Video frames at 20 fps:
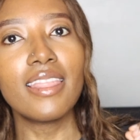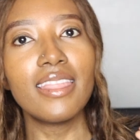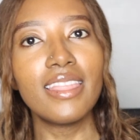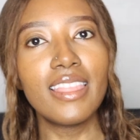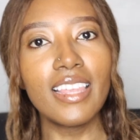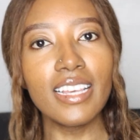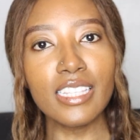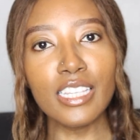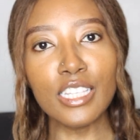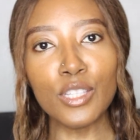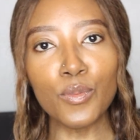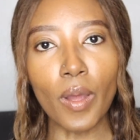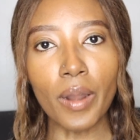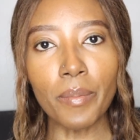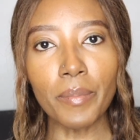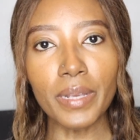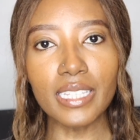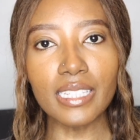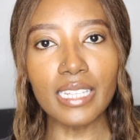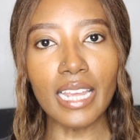This is
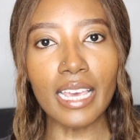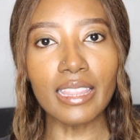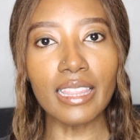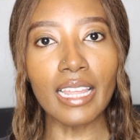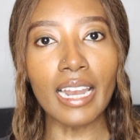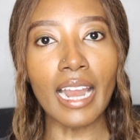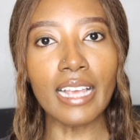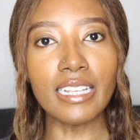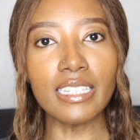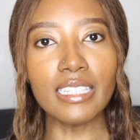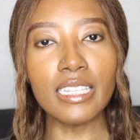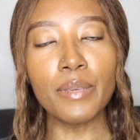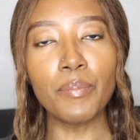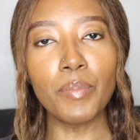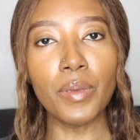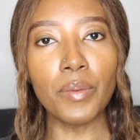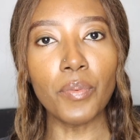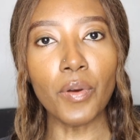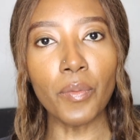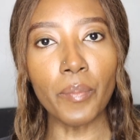one mistake that I see
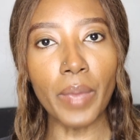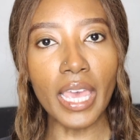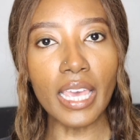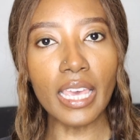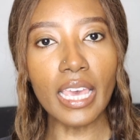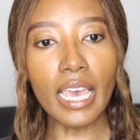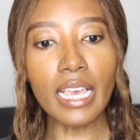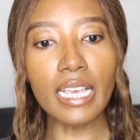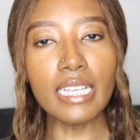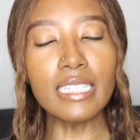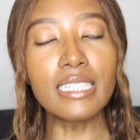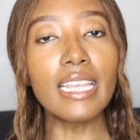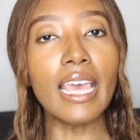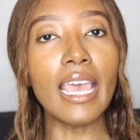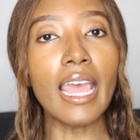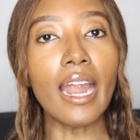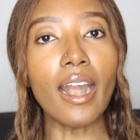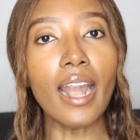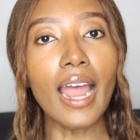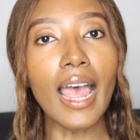people making is
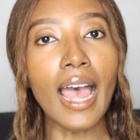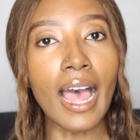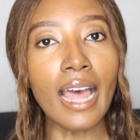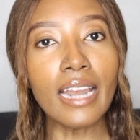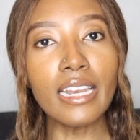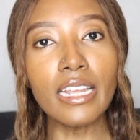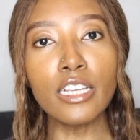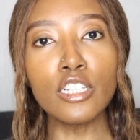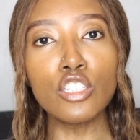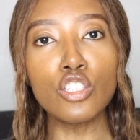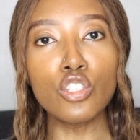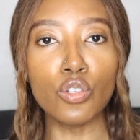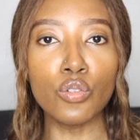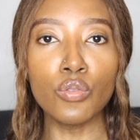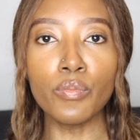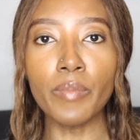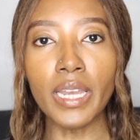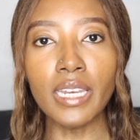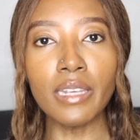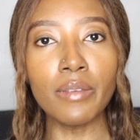they are adding
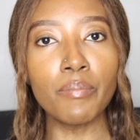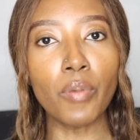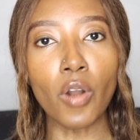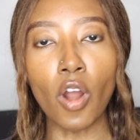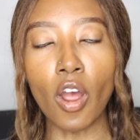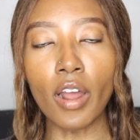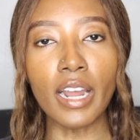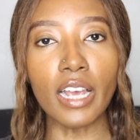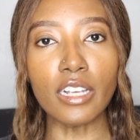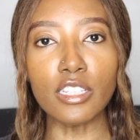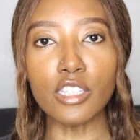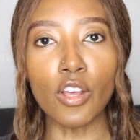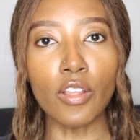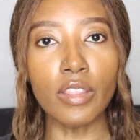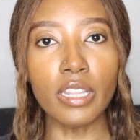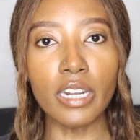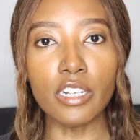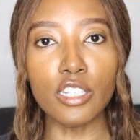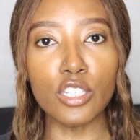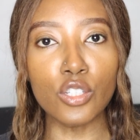too many products
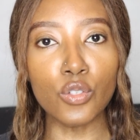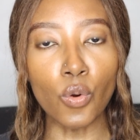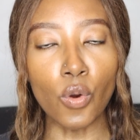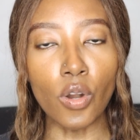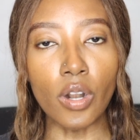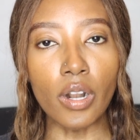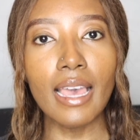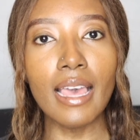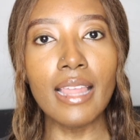on their store.